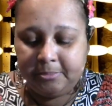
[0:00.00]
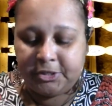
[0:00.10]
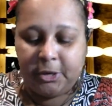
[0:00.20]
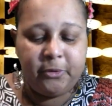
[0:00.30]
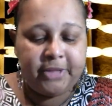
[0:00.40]

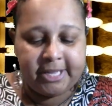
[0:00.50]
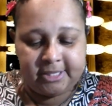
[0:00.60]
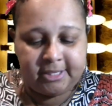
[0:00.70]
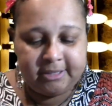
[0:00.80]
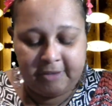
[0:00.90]
So
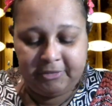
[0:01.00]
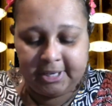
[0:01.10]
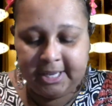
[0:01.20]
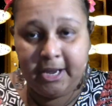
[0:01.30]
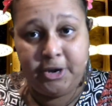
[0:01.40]
that's
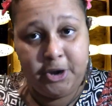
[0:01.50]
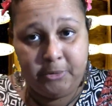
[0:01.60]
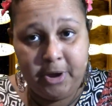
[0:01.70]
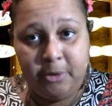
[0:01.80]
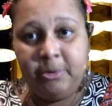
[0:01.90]
definitely a
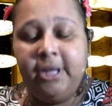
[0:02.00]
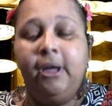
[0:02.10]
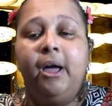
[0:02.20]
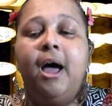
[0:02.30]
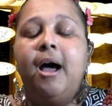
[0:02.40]
no-no.
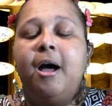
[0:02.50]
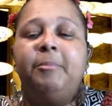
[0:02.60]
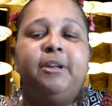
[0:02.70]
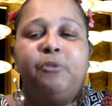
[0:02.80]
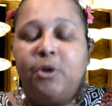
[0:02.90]

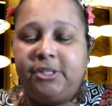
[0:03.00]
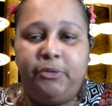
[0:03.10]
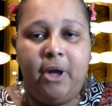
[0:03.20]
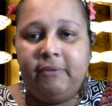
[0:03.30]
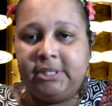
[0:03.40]
And of course, if
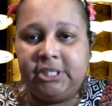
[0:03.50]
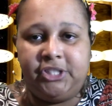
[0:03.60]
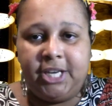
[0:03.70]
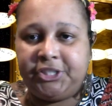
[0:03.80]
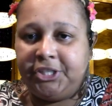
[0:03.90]
you have a
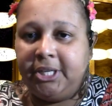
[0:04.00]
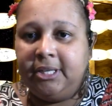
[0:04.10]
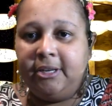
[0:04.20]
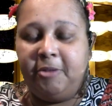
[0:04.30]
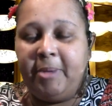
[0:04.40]

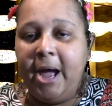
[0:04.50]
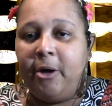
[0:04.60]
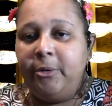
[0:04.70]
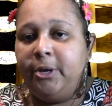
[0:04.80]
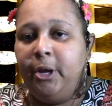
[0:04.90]
suggestion
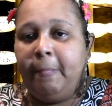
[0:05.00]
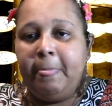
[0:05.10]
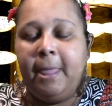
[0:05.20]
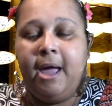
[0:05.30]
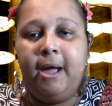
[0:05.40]
about
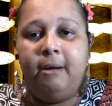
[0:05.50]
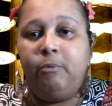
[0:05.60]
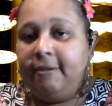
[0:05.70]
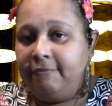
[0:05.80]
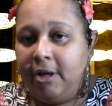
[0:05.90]

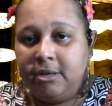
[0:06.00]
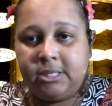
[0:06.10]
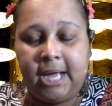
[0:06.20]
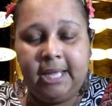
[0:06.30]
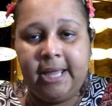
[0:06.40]
what false
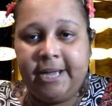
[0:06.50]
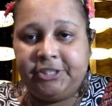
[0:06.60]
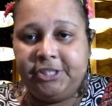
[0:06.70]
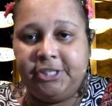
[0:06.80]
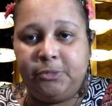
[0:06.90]

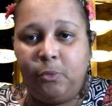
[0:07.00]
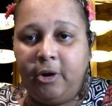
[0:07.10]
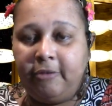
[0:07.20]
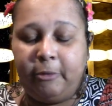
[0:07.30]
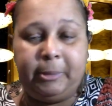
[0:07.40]
eyelashes
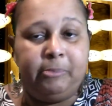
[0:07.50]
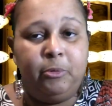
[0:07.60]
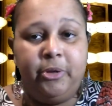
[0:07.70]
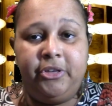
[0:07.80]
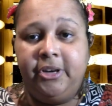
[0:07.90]
work for people
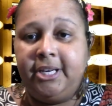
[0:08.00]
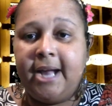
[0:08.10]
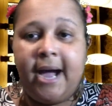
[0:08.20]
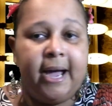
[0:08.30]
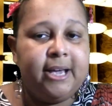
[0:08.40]
with hooded
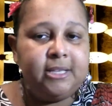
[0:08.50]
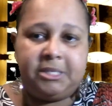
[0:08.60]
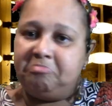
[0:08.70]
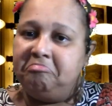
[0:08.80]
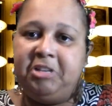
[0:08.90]
eyes,
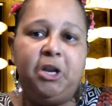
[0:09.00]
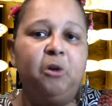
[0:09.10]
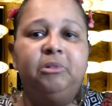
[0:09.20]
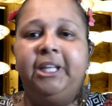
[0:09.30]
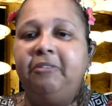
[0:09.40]
you know,
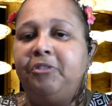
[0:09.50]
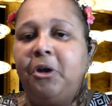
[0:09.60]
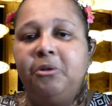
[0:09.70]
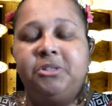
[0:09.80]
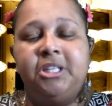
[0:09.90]
leave
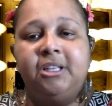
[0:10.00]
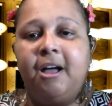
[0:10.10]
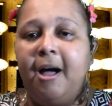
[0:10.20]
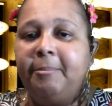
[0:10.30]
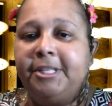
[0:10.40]
those in the
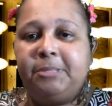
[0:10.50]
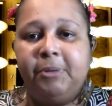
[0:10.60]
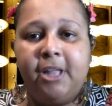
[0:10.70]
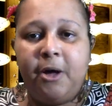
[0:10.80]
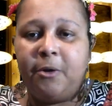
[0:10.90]
comments
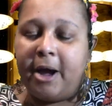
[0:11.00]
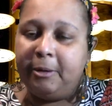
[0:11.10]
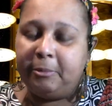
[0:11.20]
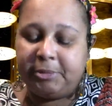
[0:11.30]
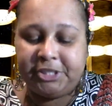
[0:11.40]
below. I
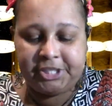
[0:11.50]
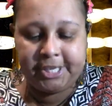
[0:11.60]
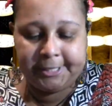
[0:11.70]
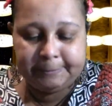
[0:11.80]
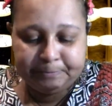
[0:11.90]
appreciate it.